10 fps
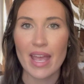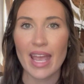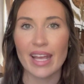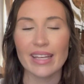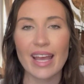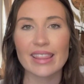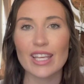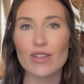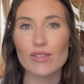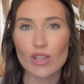And yeah,
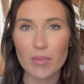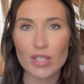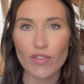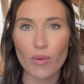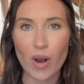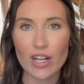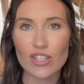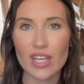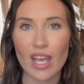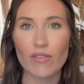thank you so much for watching.